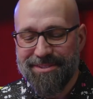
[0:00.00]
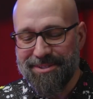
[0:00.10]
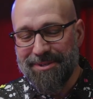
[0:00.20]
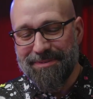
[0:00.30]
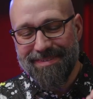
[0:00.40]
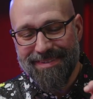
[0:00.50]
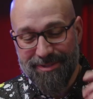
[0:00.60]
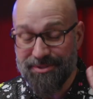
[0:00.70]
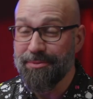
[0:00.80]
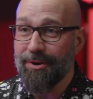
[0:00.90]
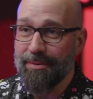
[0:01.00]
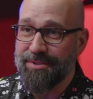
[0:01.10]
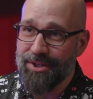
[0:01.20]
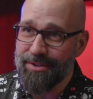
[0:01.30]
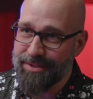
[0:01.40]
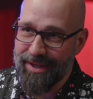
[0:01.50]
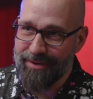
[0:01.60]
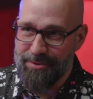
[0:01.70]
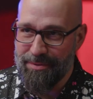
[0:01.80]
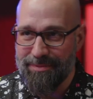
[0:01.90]
So we grew up in church. Like, I
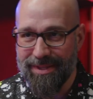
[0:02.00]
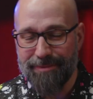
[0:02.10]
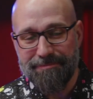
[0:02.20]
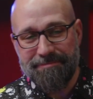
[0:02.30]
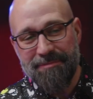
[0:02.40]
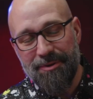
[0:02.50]
have no problem with that.